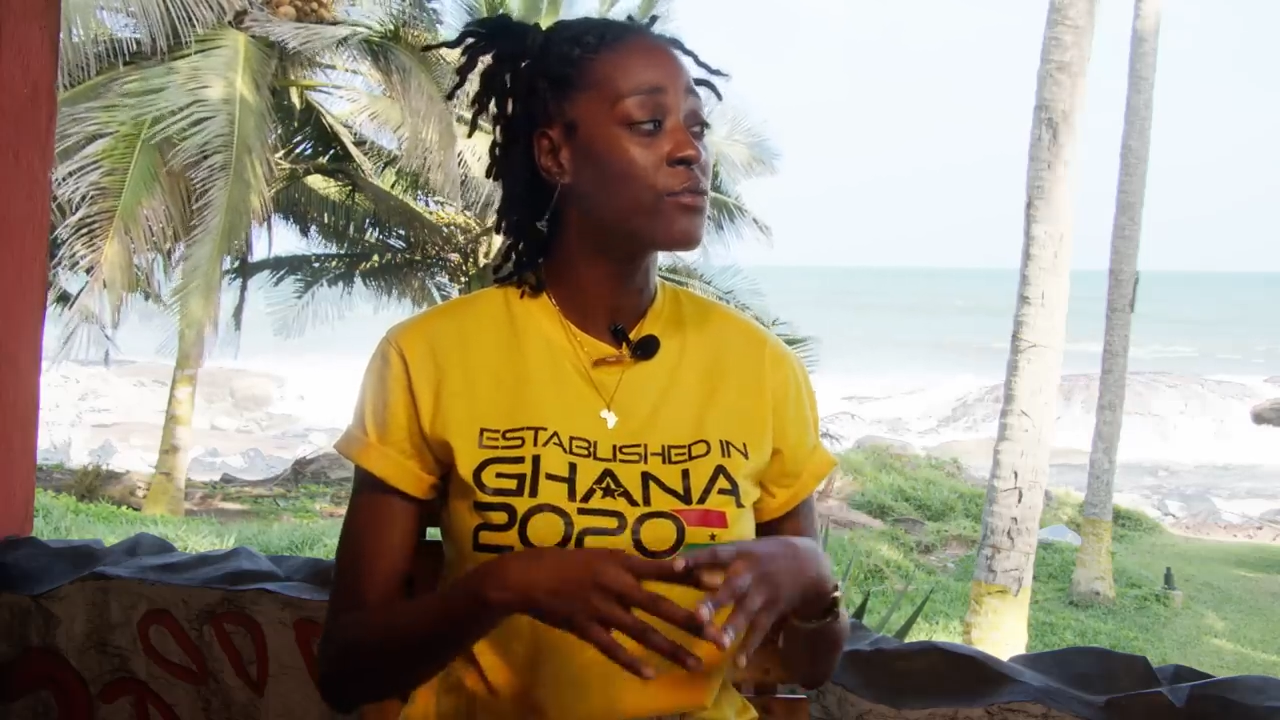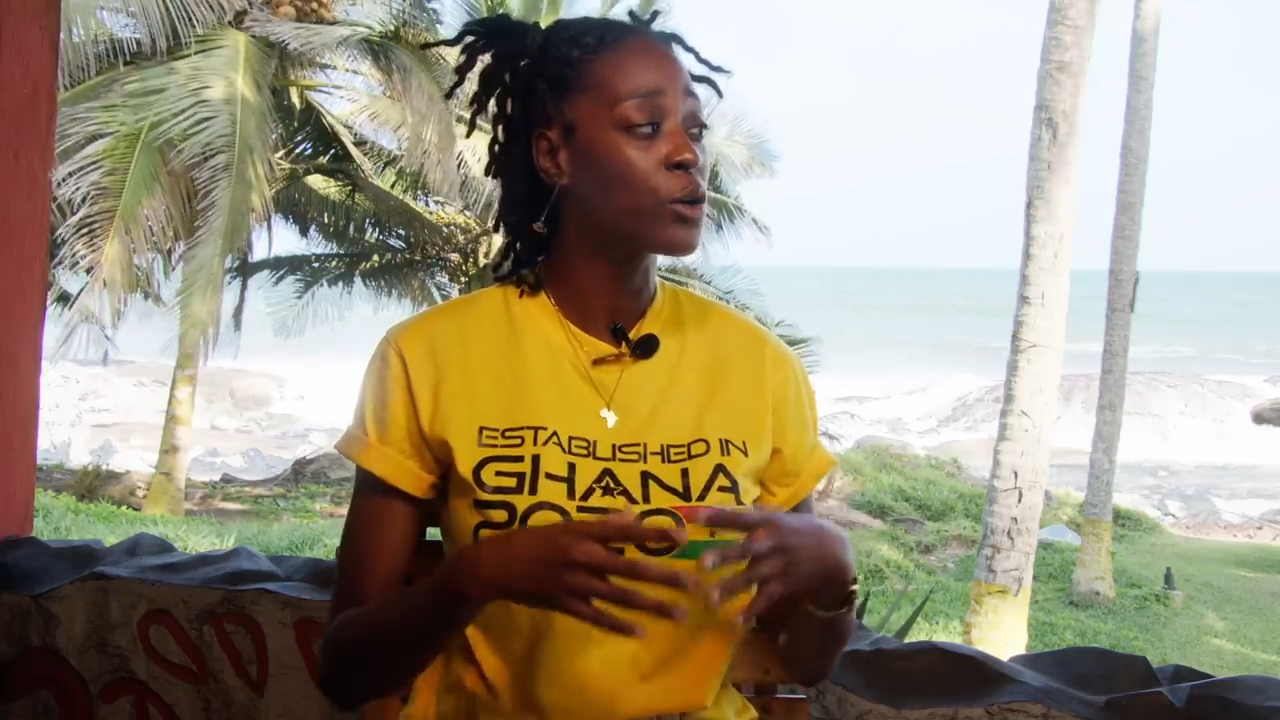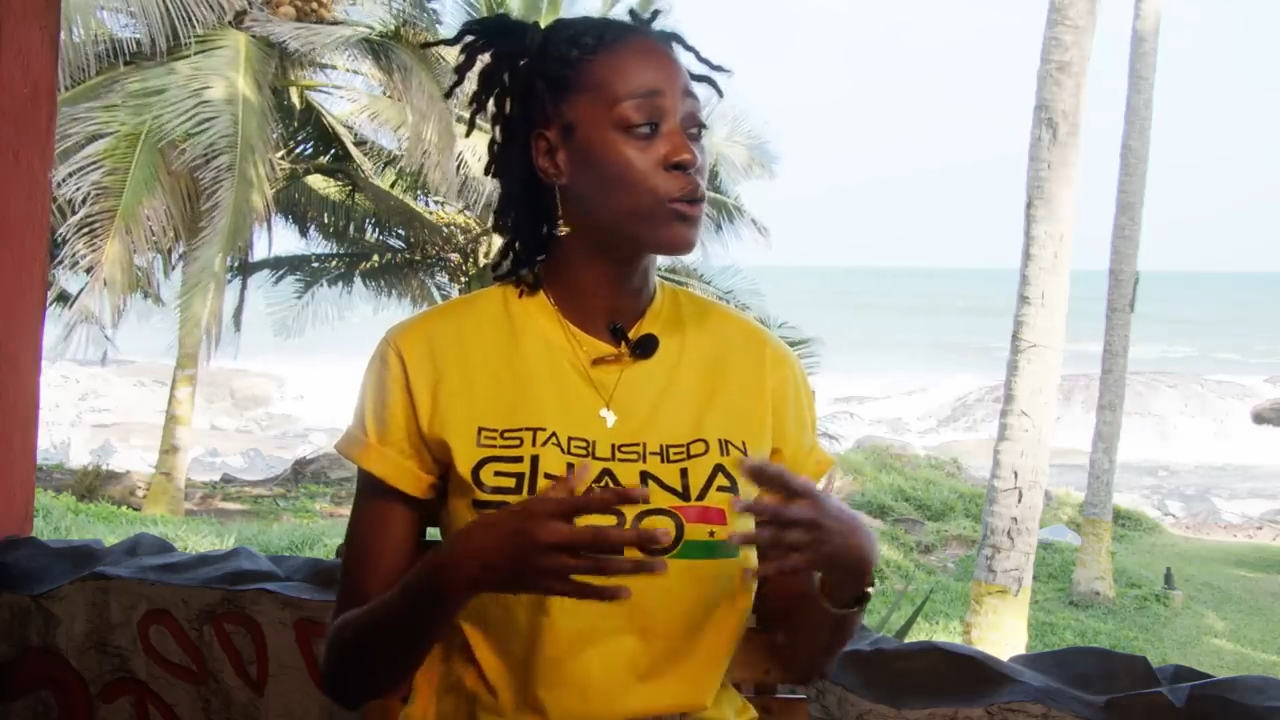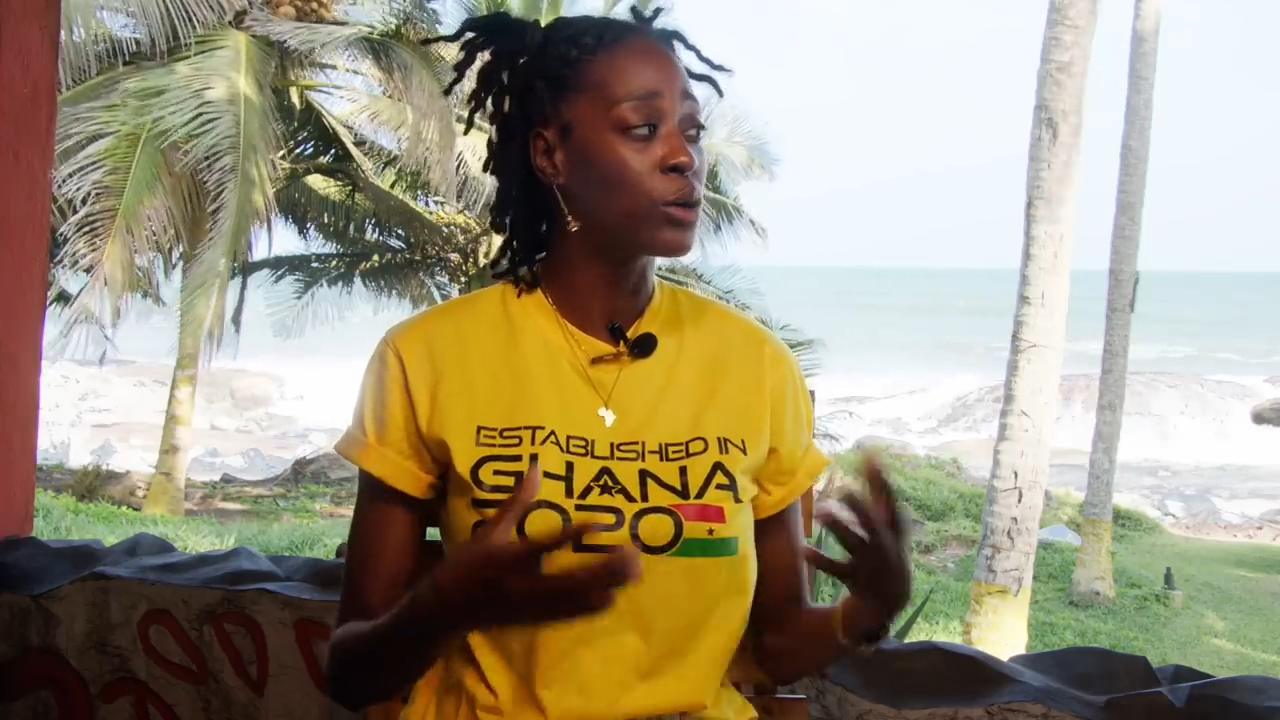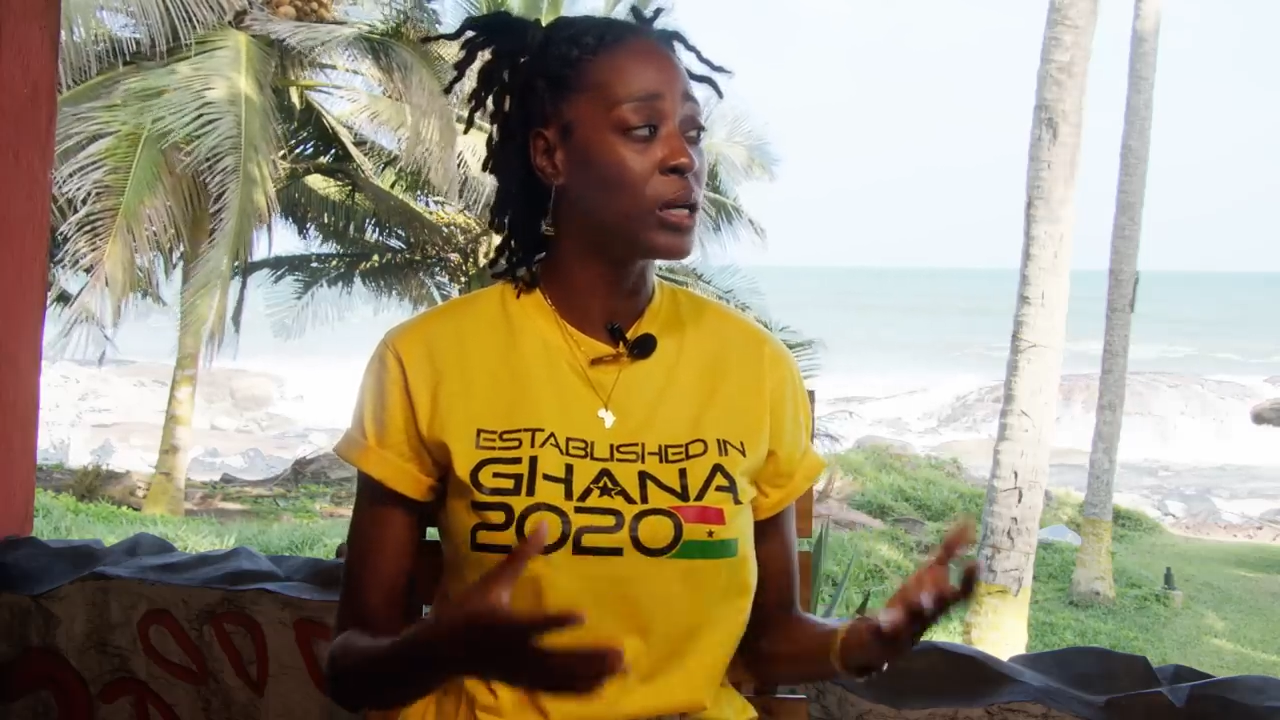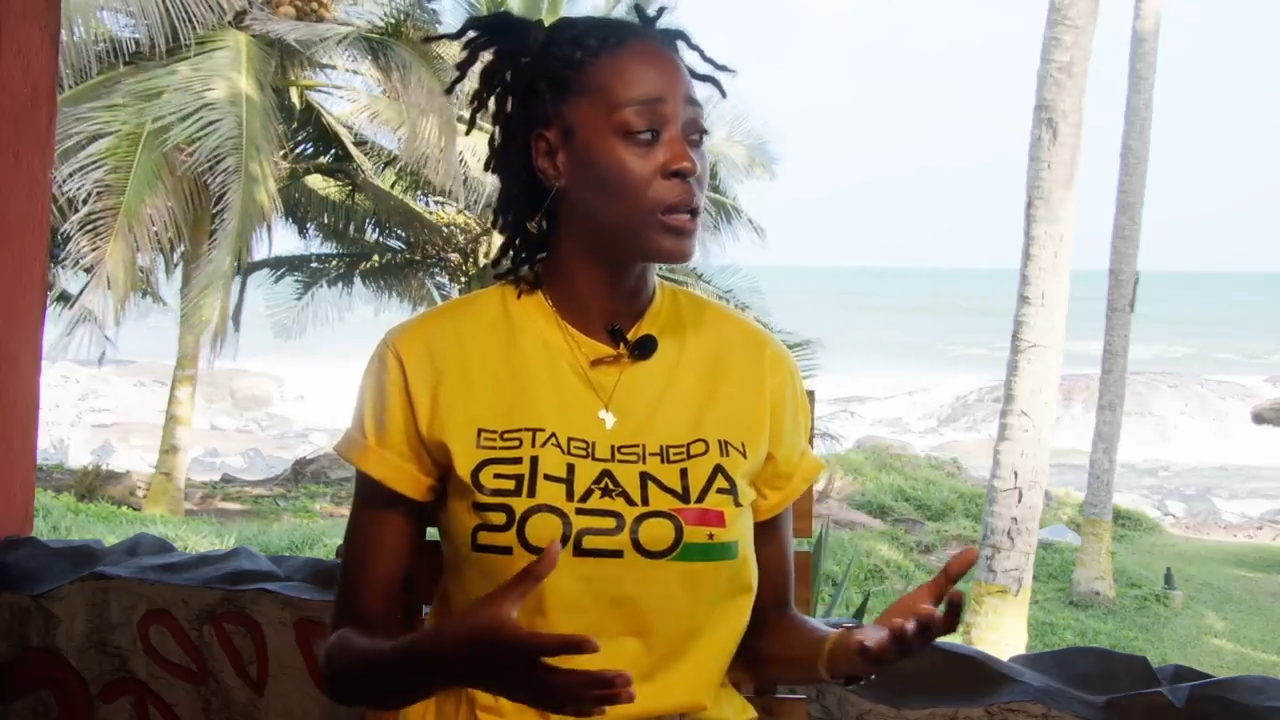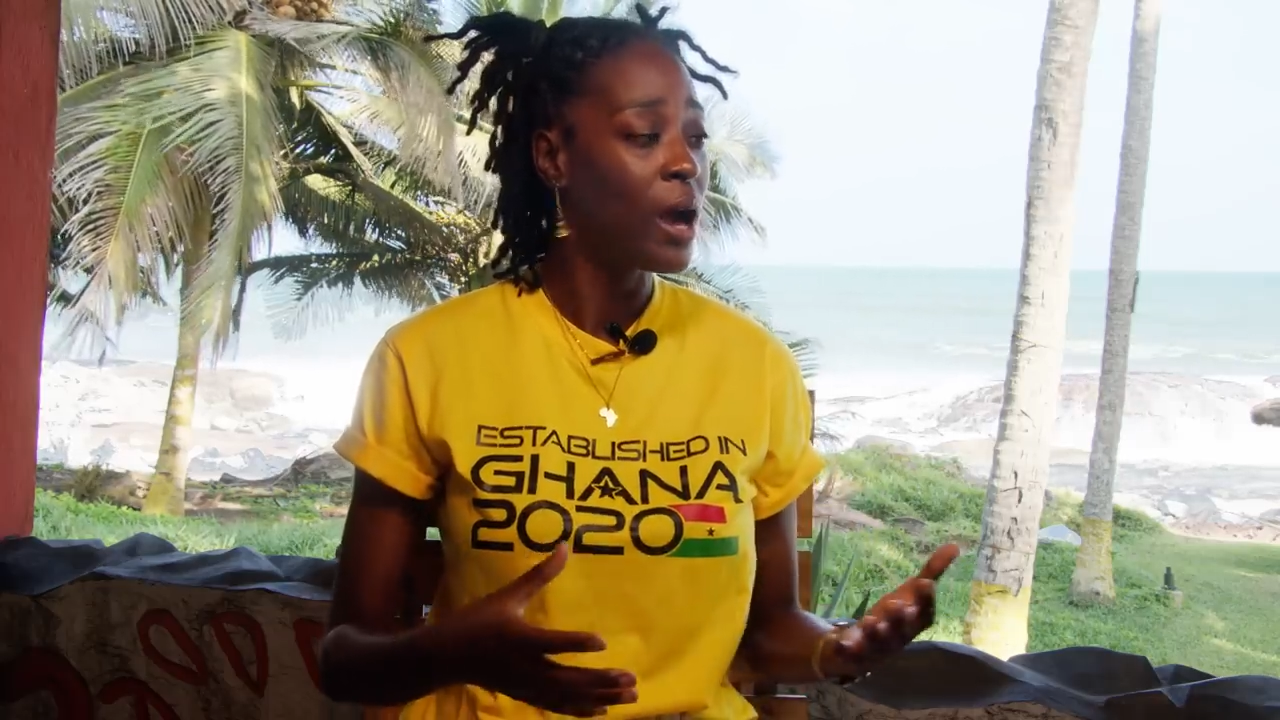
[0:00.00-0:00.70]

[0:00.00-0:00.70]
of the grid.